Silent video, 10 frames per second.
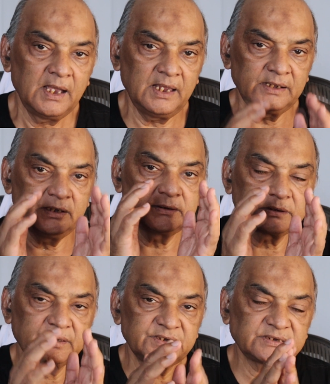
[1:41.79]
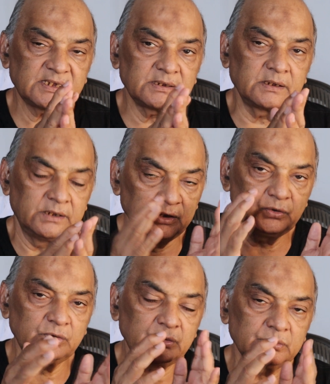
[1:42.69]
And Christian,
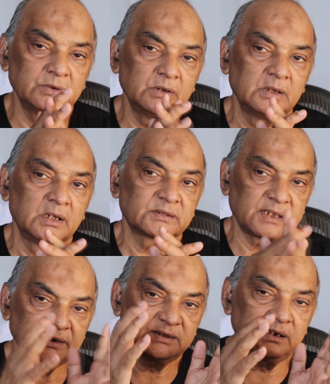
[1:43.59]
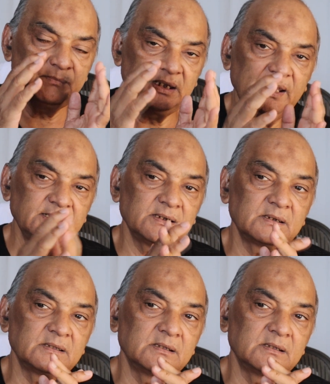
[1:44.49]
Hindu, 33 million